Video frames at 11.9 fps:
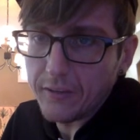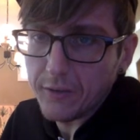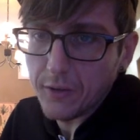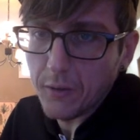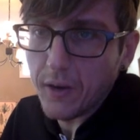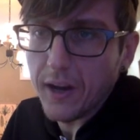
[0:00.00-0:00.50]

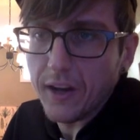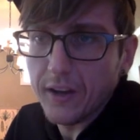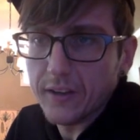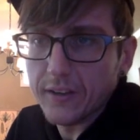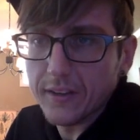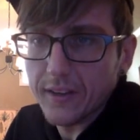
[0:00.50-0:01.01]
for a
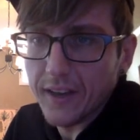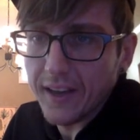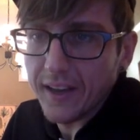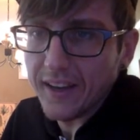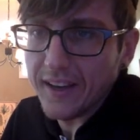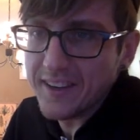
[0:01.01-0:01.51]
while
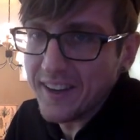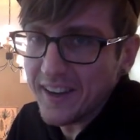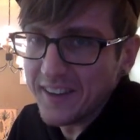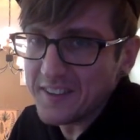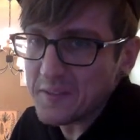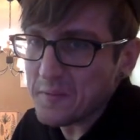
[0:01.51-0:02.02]
and
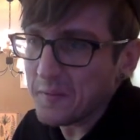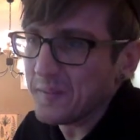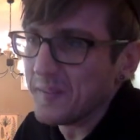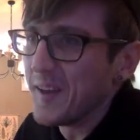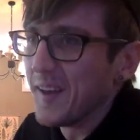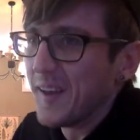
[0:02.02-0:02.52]

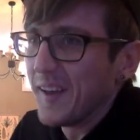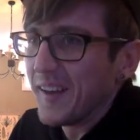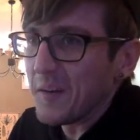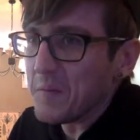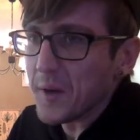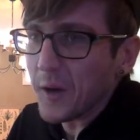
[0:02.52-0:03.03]

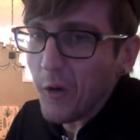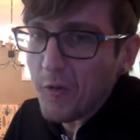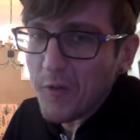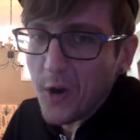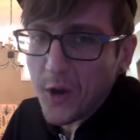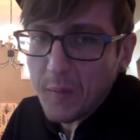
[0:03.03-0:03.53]
a big
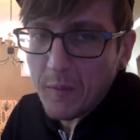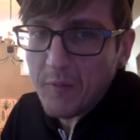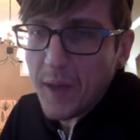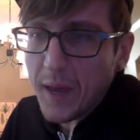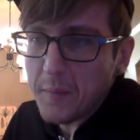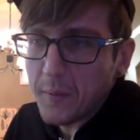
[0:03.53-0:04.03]
old volume of
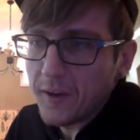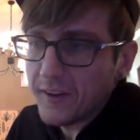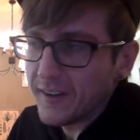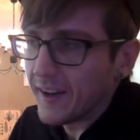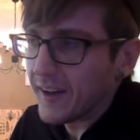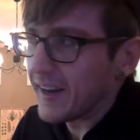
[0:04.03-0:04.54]

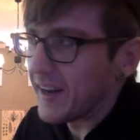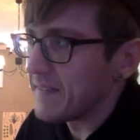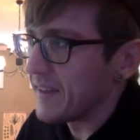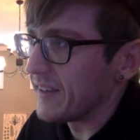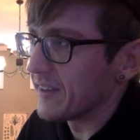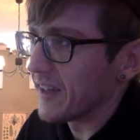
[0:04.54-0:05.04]
paper, and
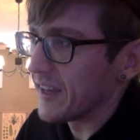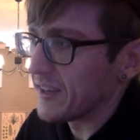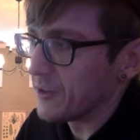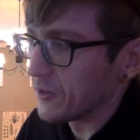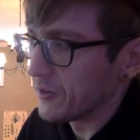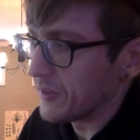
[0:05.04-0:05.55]
then like
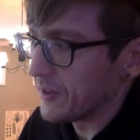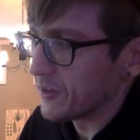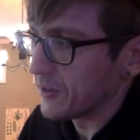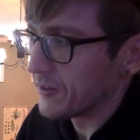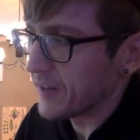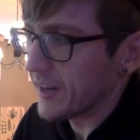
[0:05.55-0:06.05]

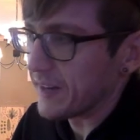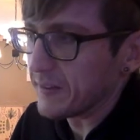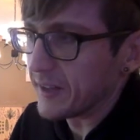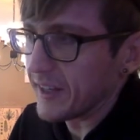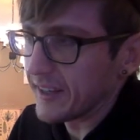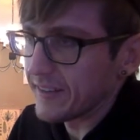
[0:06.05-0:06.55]
you'll have kind of
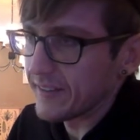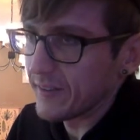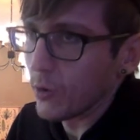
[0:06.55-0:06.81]
like,